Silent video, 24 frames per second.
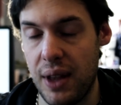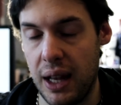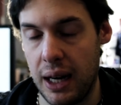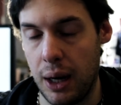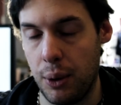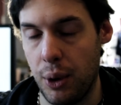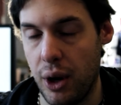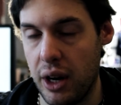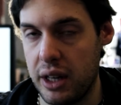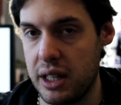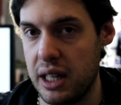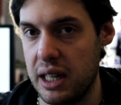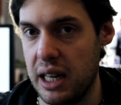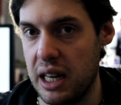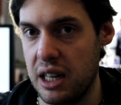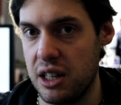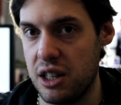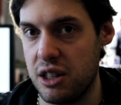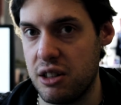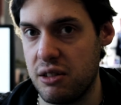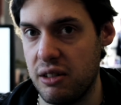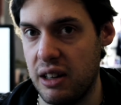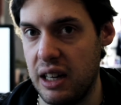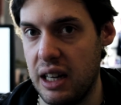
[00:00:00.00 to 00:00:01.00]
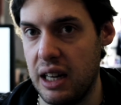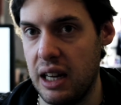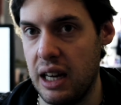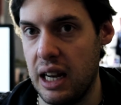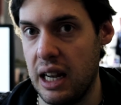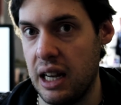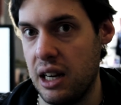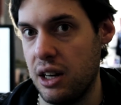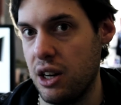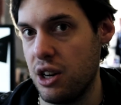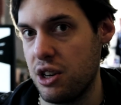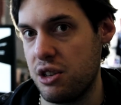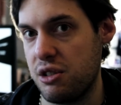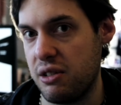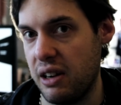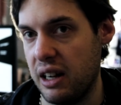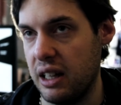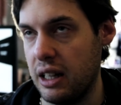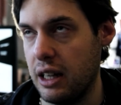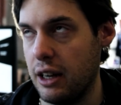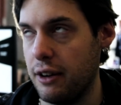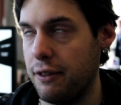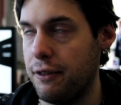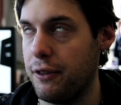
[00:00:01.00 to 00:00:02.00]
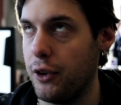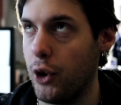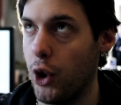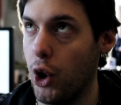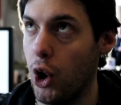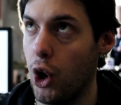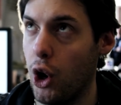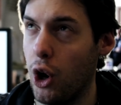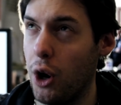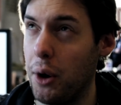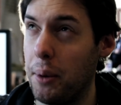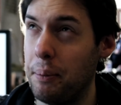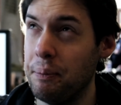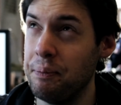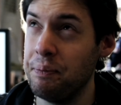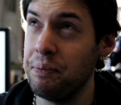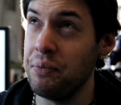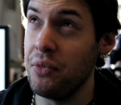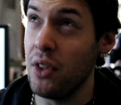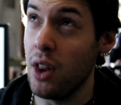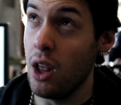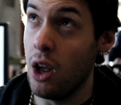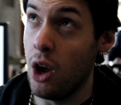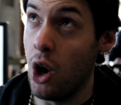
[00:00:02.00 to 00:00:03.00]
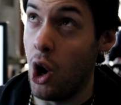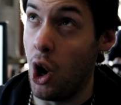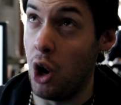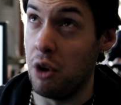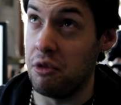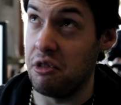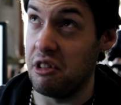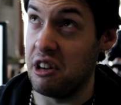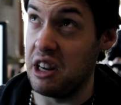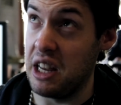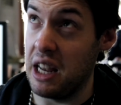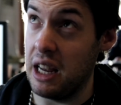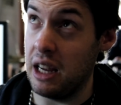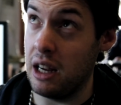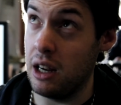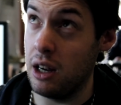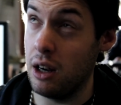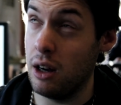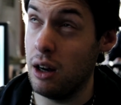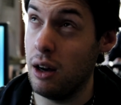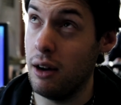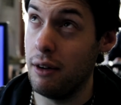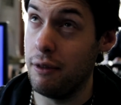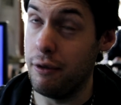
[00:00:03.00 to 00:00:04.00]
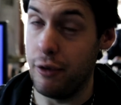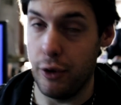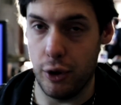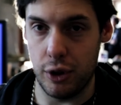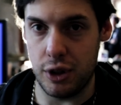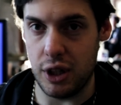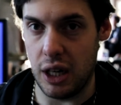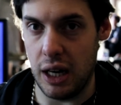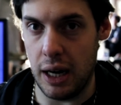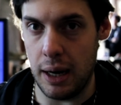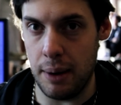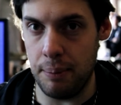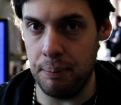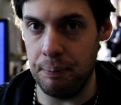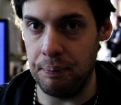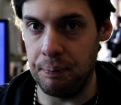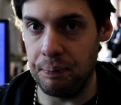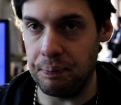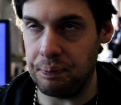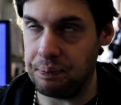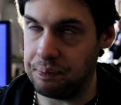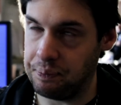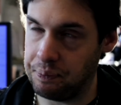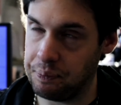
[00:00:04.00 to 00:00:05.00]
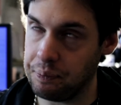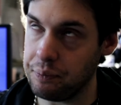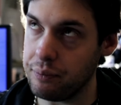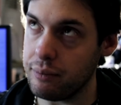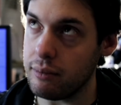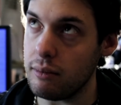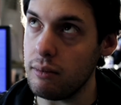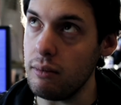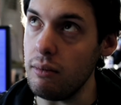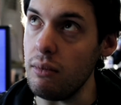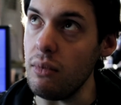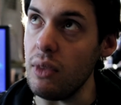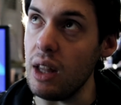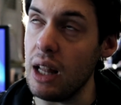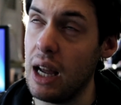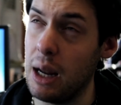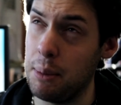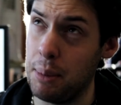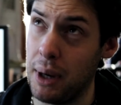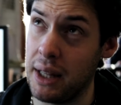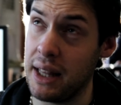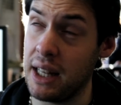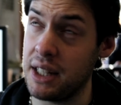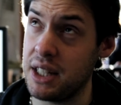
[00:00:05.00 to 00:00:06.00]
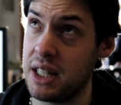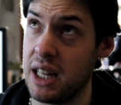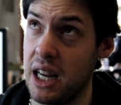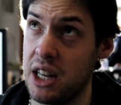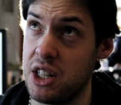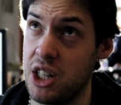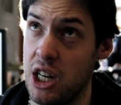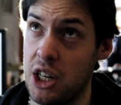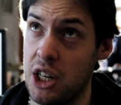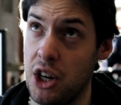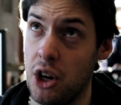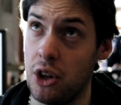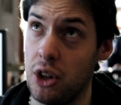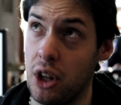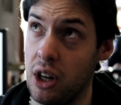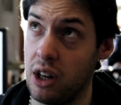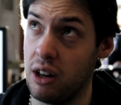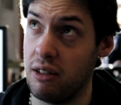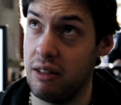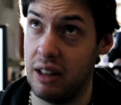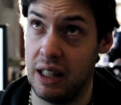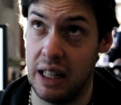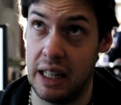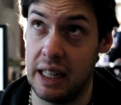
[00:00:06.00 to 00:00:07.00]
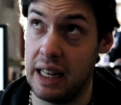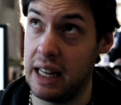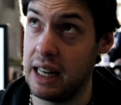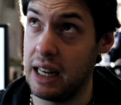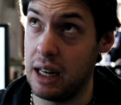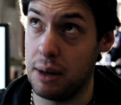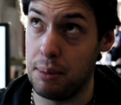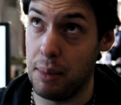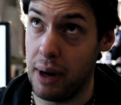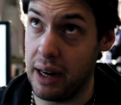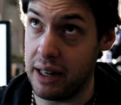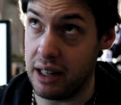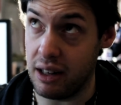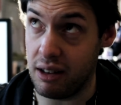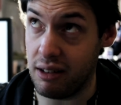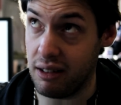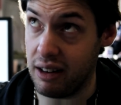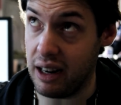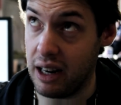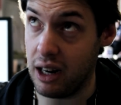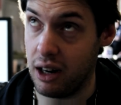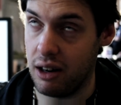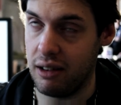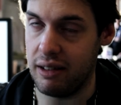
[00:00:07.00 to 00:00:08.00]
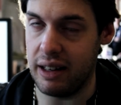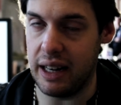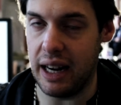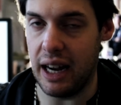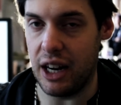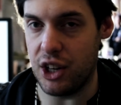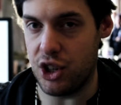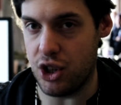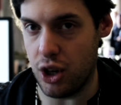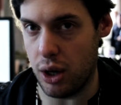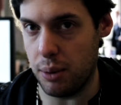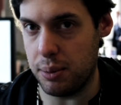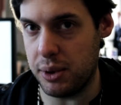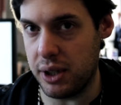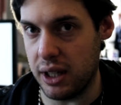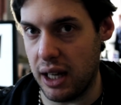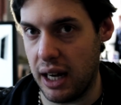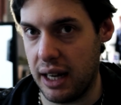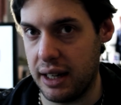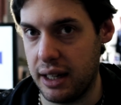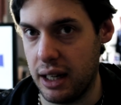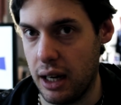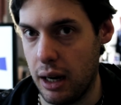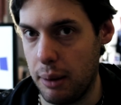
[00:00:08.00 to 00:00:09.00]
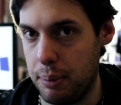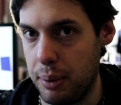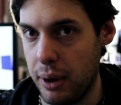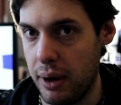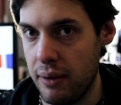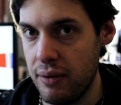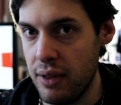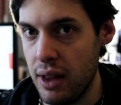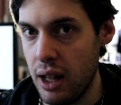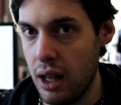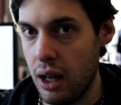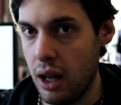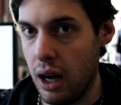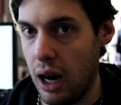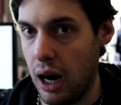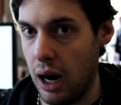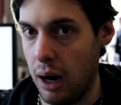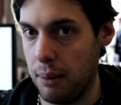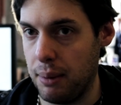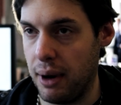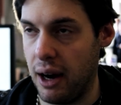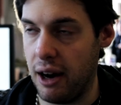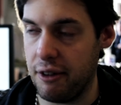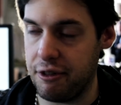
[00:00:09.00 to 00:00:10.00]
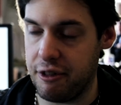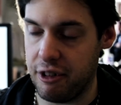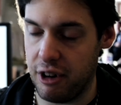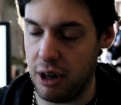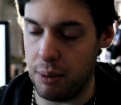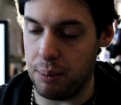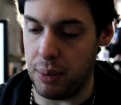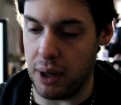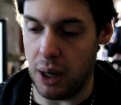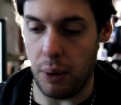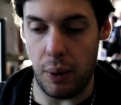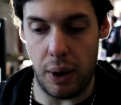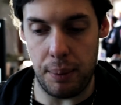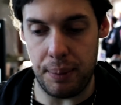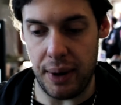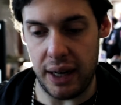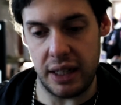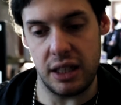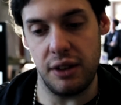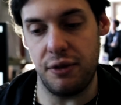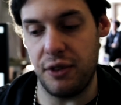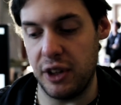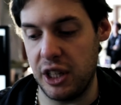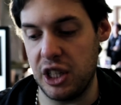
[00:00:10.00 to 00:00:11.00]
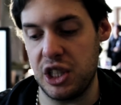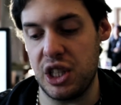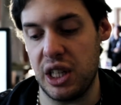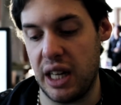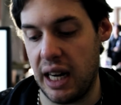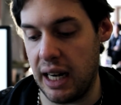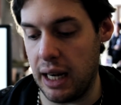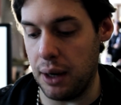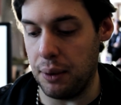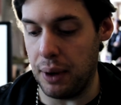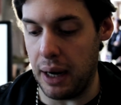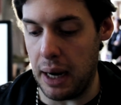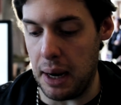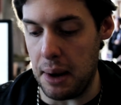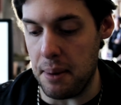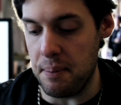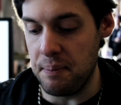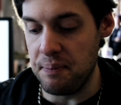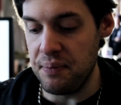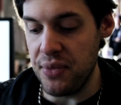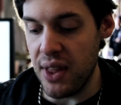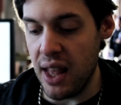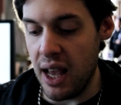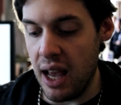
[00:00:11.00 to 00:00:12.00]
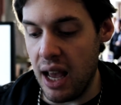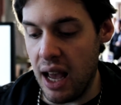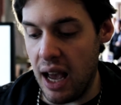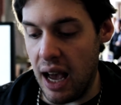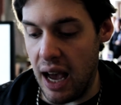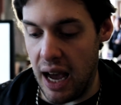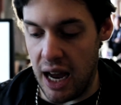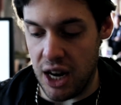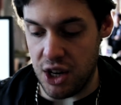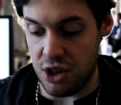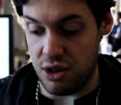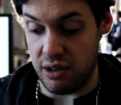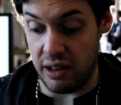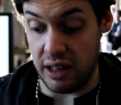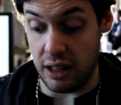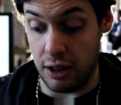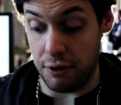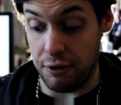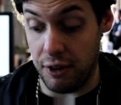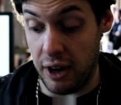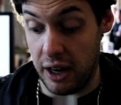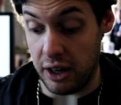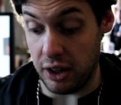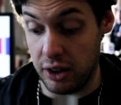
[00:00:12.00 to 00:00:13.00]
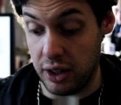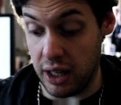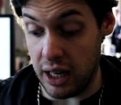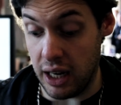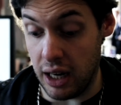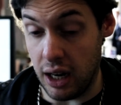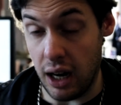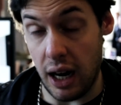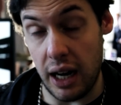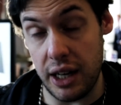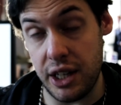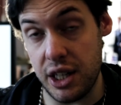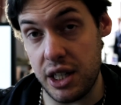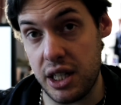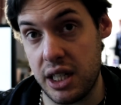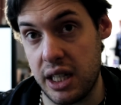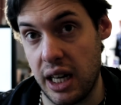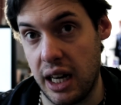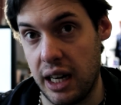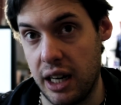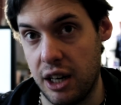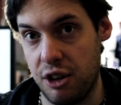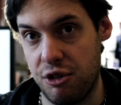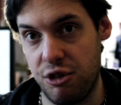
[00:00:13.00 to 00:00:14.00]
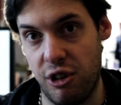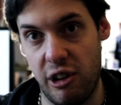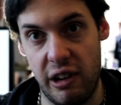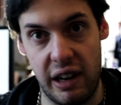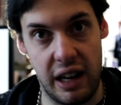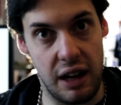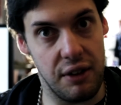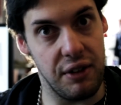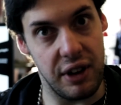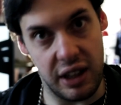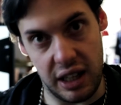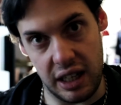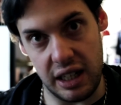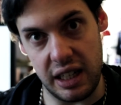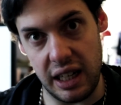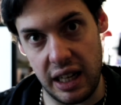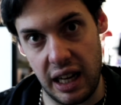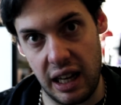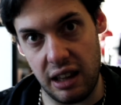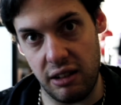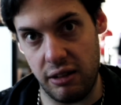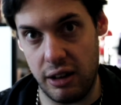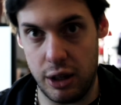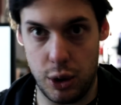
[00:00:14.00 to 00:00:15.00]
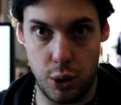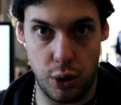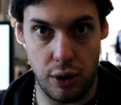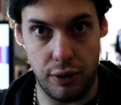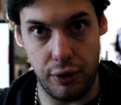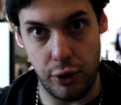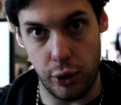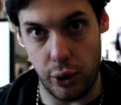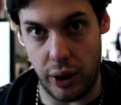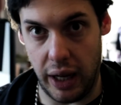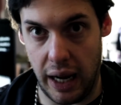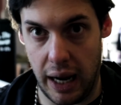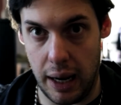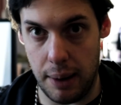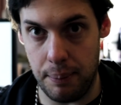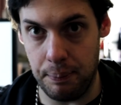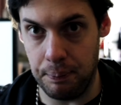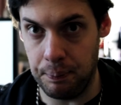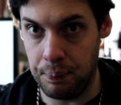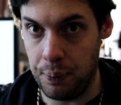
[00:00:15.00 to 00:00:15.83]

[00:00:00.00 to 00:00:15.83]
and I worked in industry in Australia for over a year full time, and by that stage I no longer really needed my degree. I already had jobs lined up after it, but I went back to finish it anyway, and during the final year I just started drawing everything together into a full game,